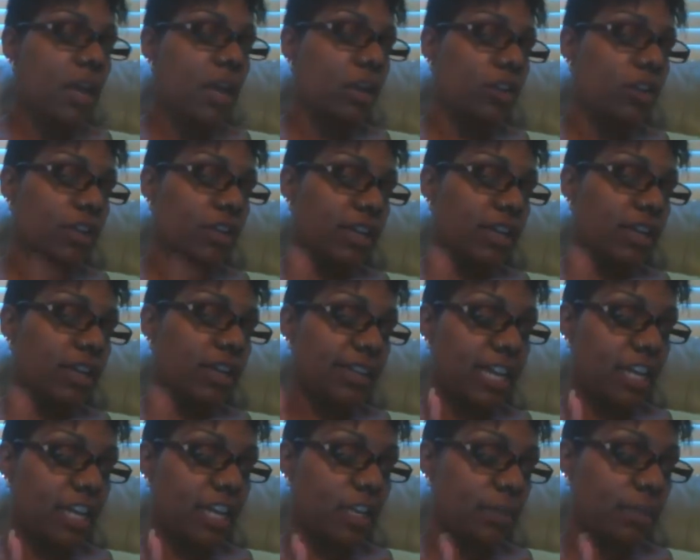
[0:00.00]
Look at that
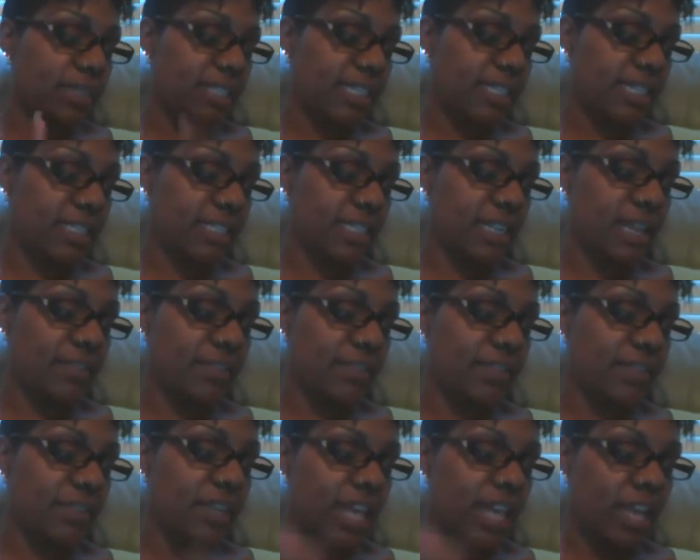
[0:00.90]
document
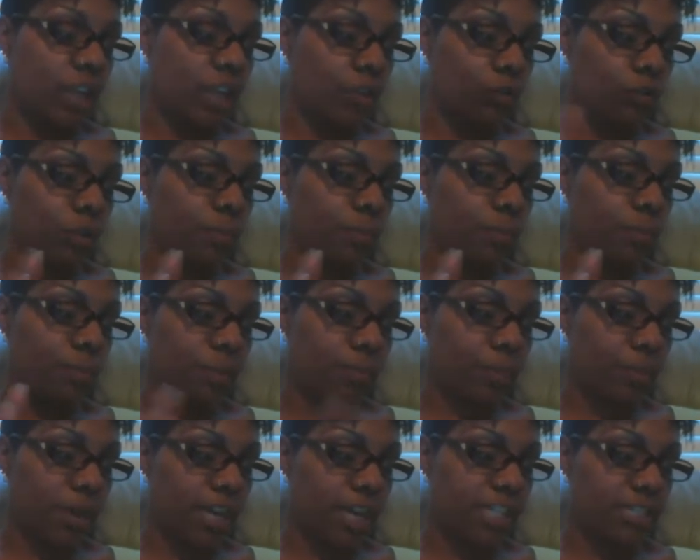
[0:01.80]
611 and group your
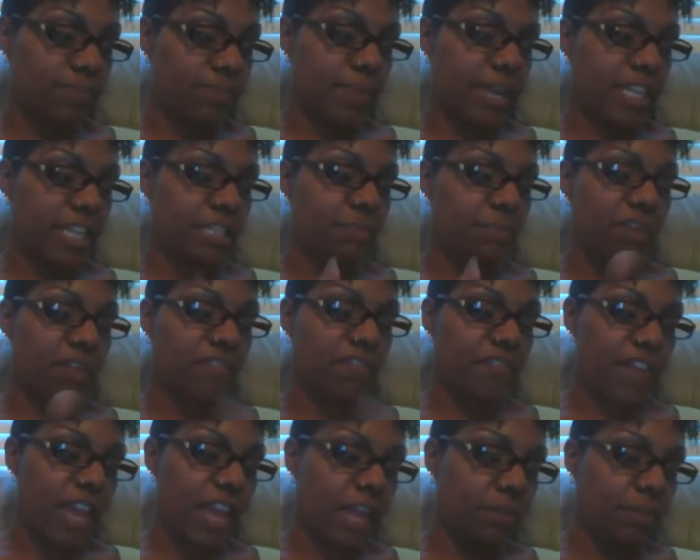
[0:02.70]
prospects by
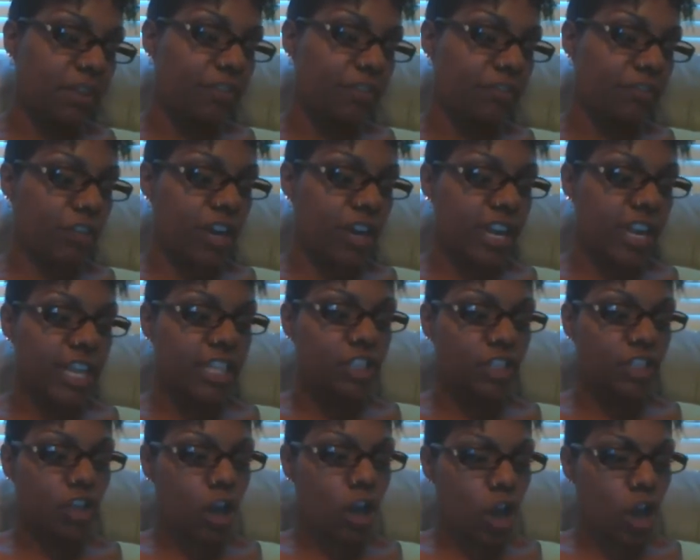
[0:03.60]
family,
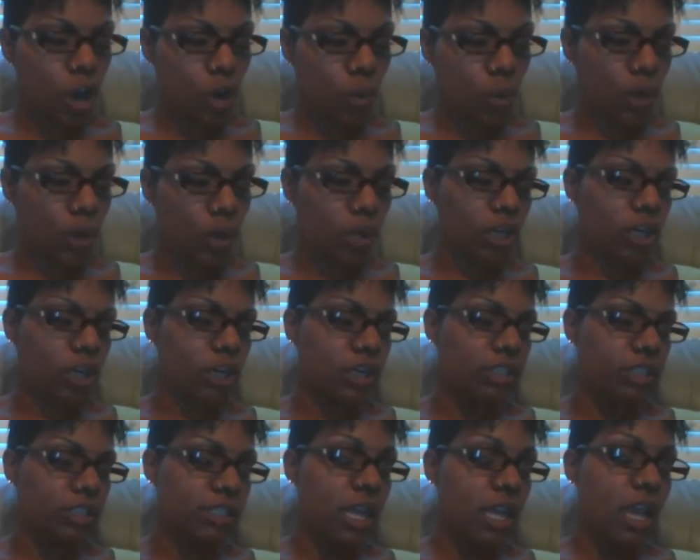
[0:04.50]
friends,
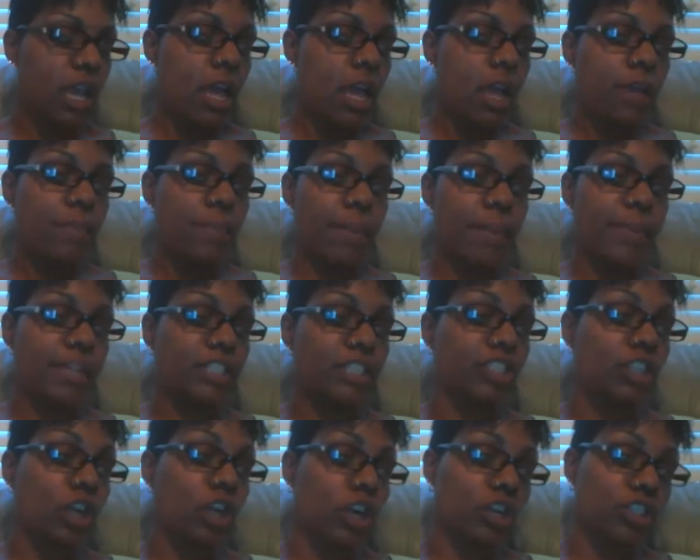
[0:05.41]
co-workers, maybe
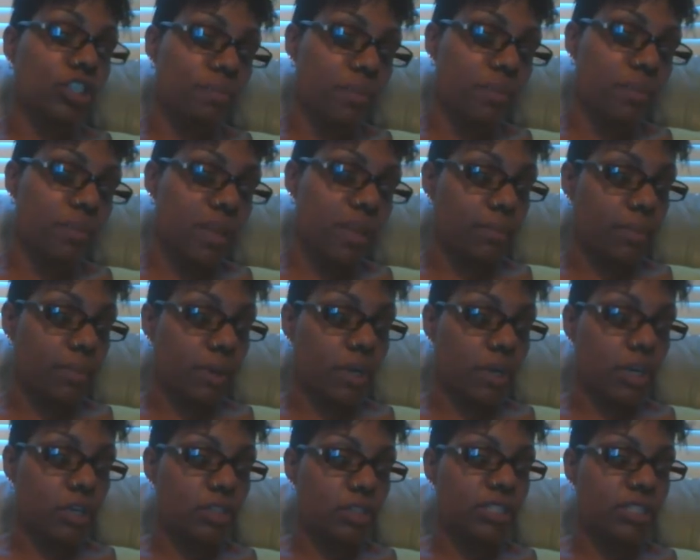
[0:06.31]
church
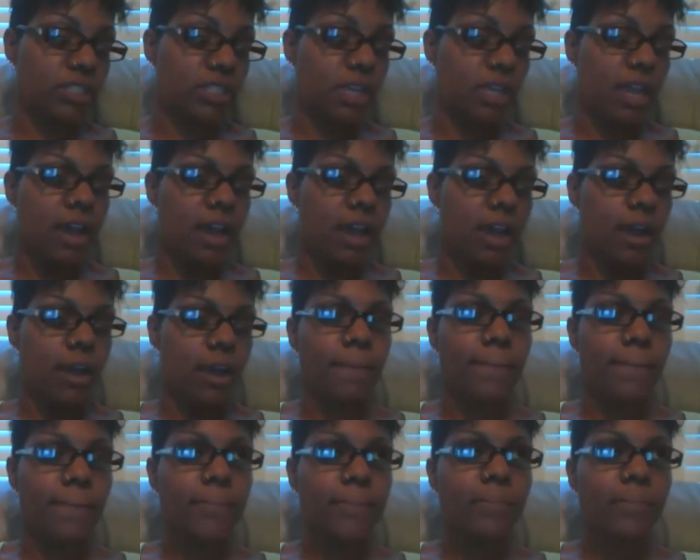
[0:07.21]
members.
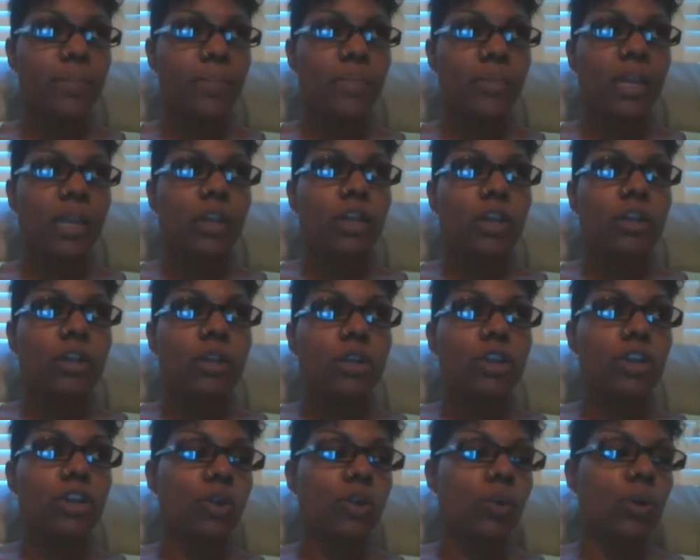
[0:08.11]

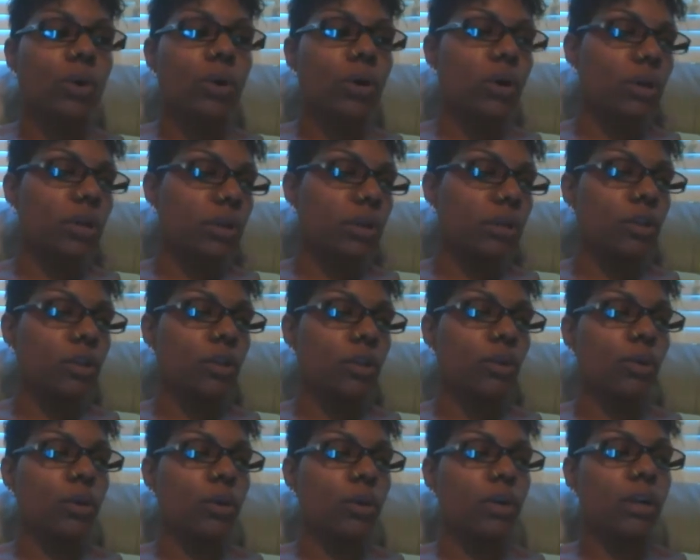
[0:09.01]
Your
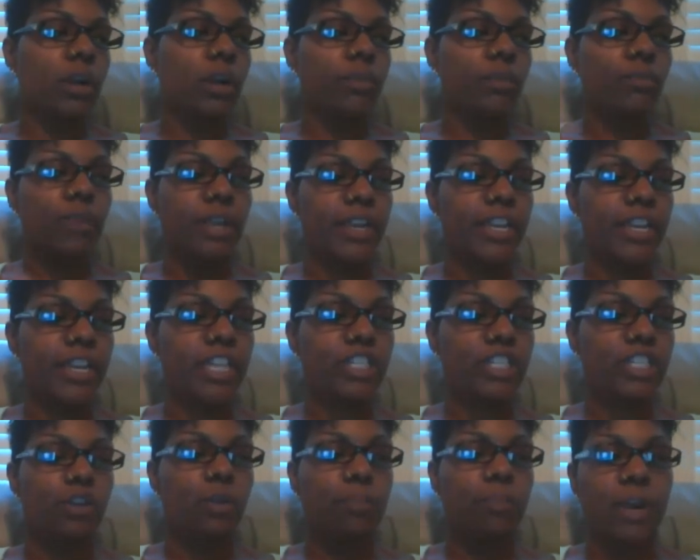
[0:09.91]

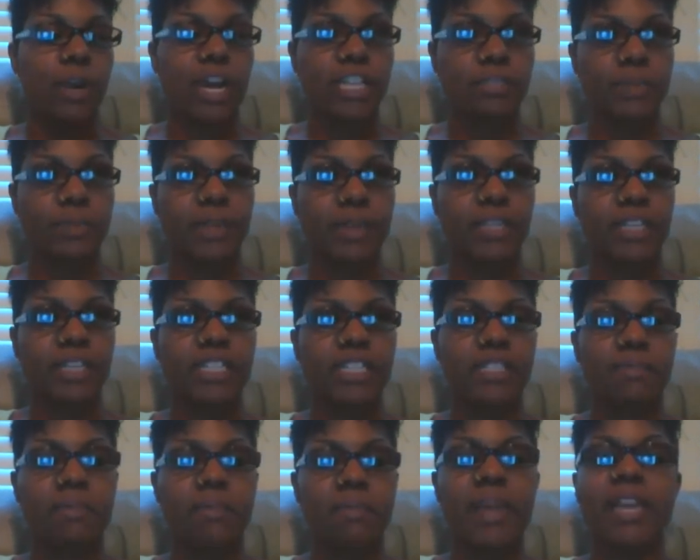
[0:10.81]
initial prospect
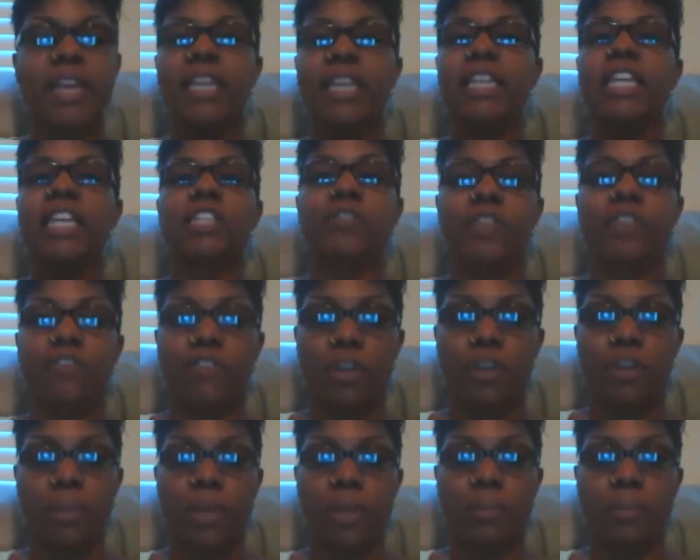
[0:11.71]
list, make it at least
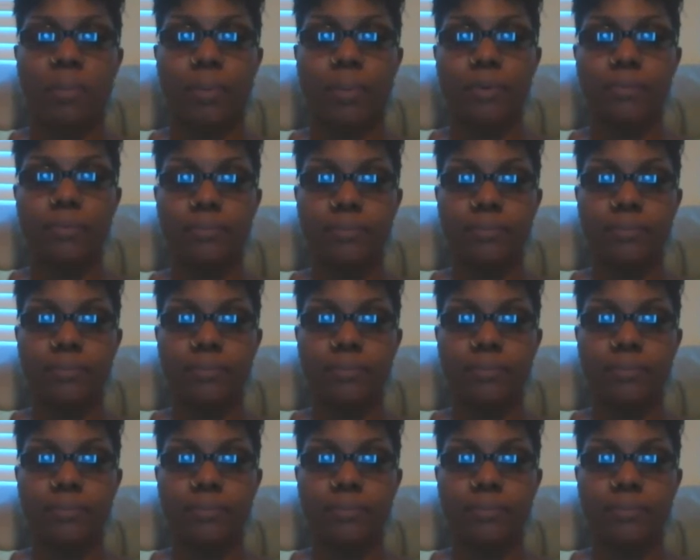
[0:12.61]
50 people.